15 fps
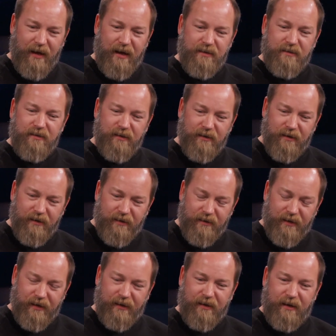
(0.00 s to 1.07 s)
on,
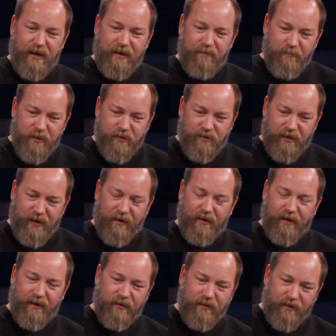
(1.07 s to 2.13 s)

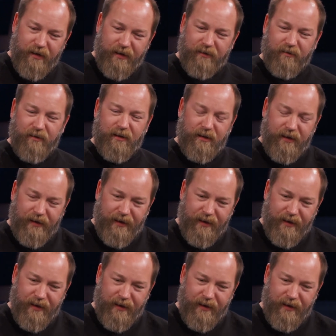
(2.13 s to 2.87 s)
missionary, and you get like an